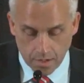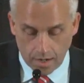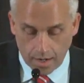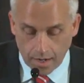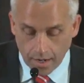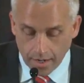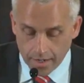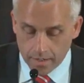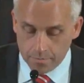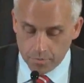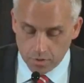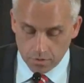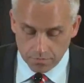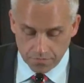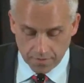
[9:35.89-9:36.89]
I am
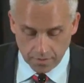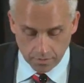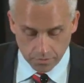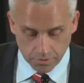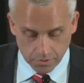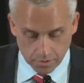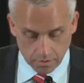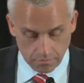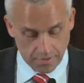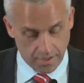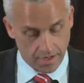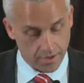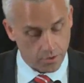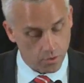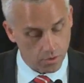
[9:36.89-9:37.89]
your fellow servant
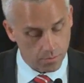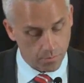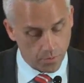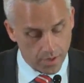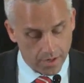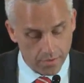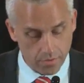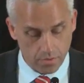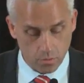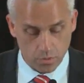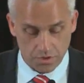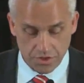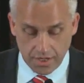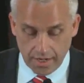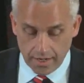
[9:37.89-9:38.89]
and your brethren
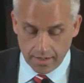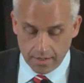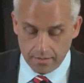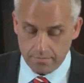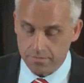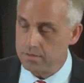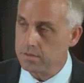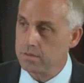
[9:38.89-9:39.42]
which have